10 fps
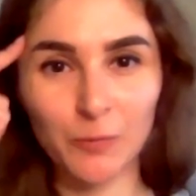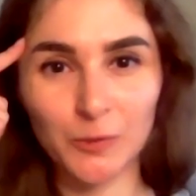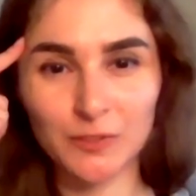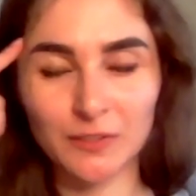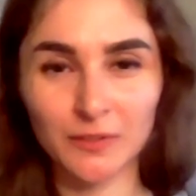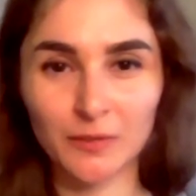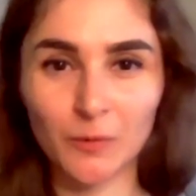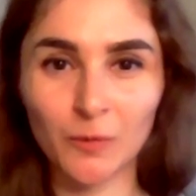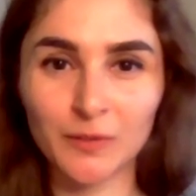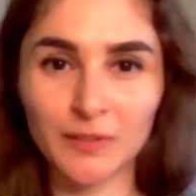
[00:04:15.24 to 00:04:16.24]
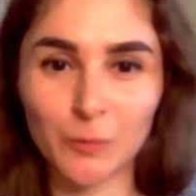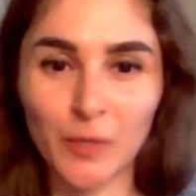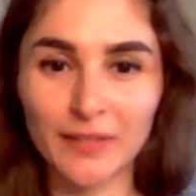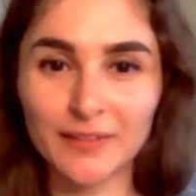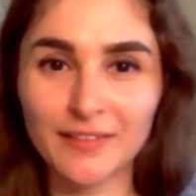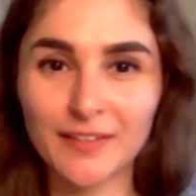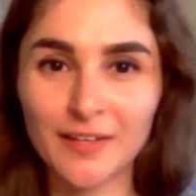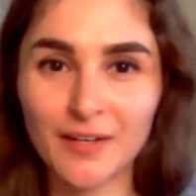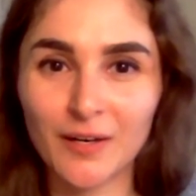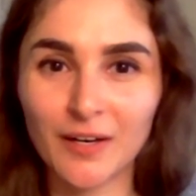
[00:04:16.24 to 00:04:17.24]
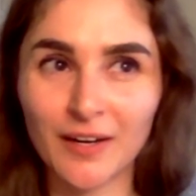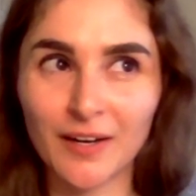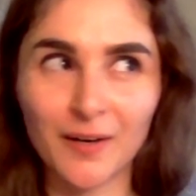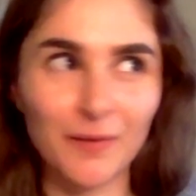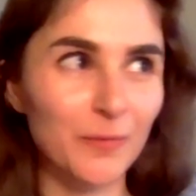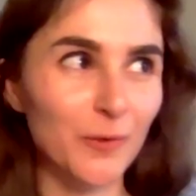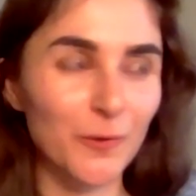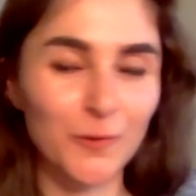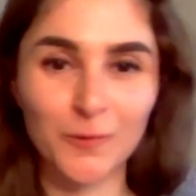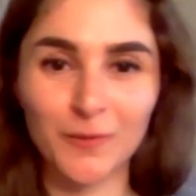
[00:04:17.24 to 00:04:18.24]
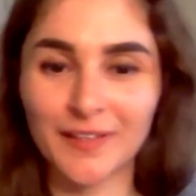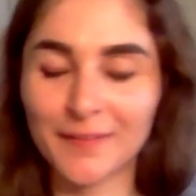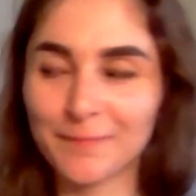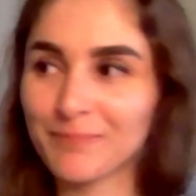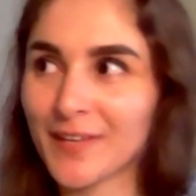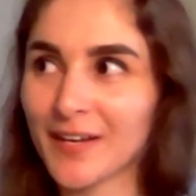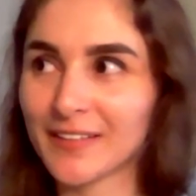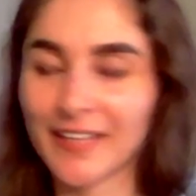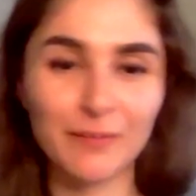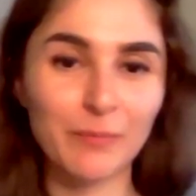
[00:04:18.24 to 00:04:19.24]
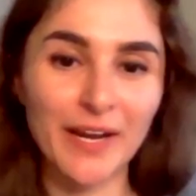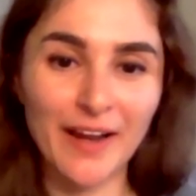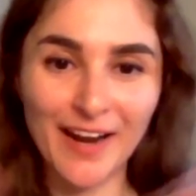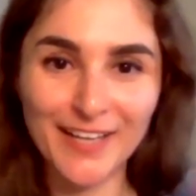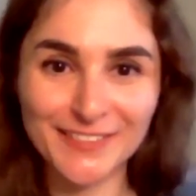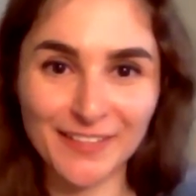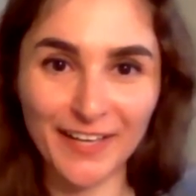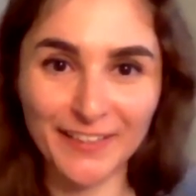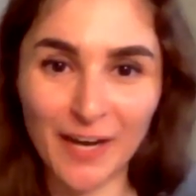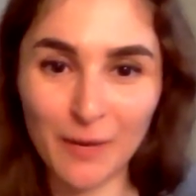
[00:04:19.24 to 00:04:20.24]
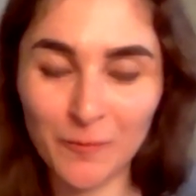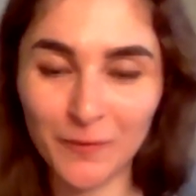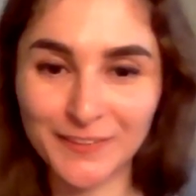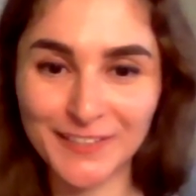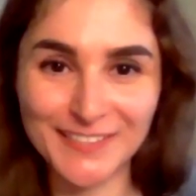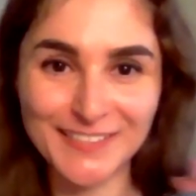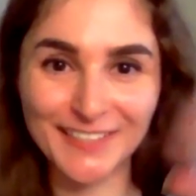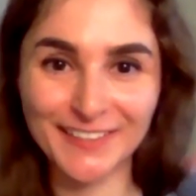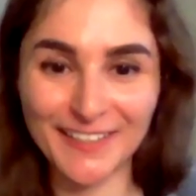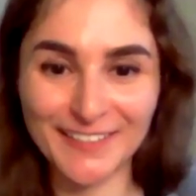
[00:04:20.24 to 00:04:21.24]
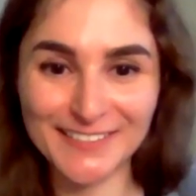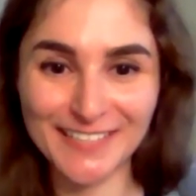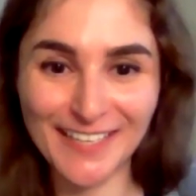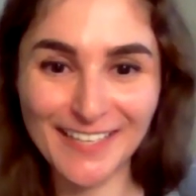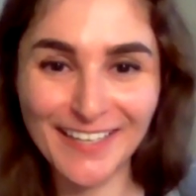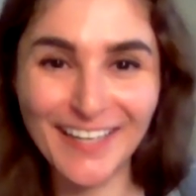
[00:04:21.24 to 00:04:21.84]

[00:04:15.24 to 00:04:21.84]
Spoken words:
was the only one who, like, my eyes light up when they said Excel,